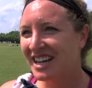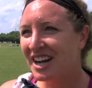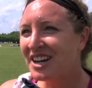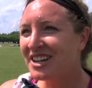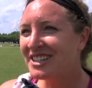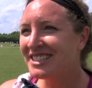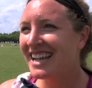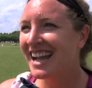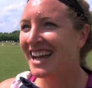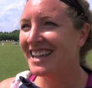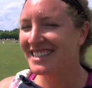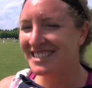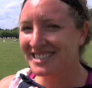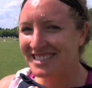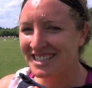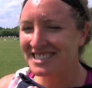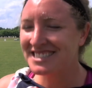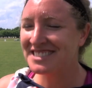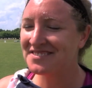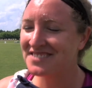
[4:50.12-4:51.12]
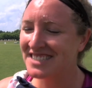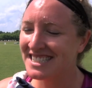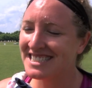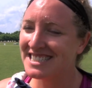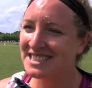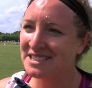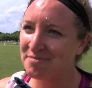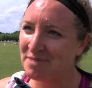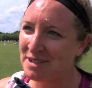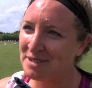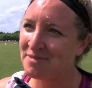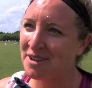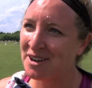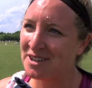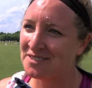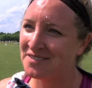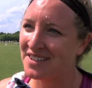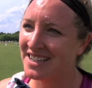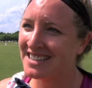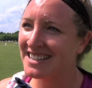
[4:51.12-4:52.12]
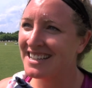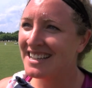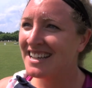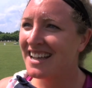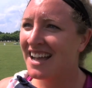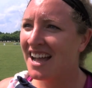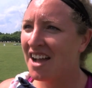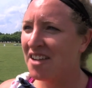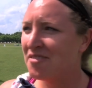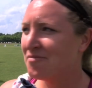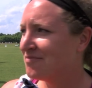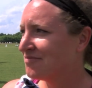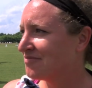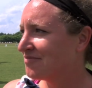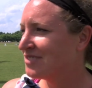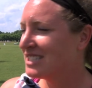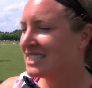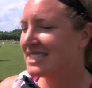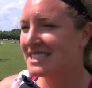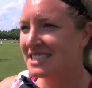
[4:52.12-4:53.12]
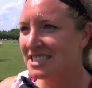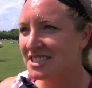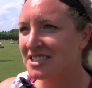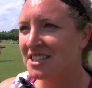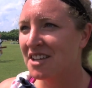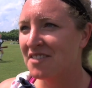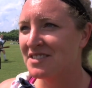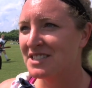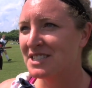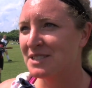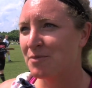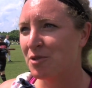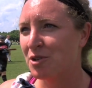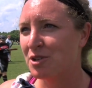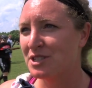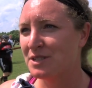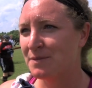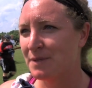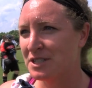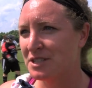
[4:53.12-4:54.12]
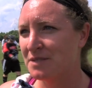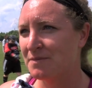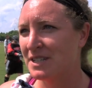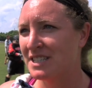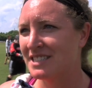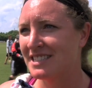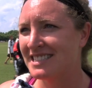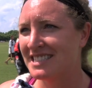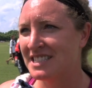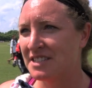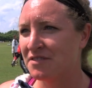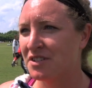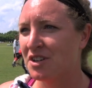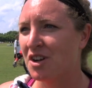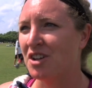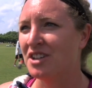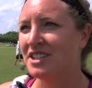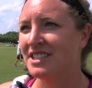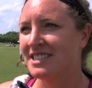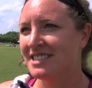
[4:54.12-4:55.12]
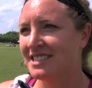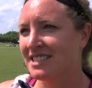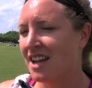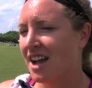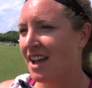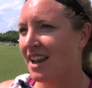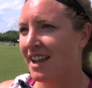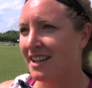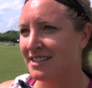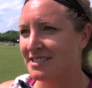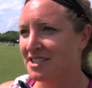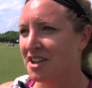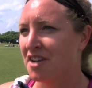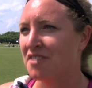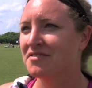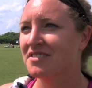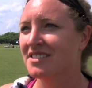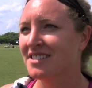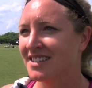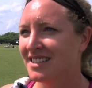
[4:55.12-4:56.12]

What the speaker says: Oh yeah, the aggressiveness is a big part of it. We still love this sport, especially because it's difficult and it's not hands off.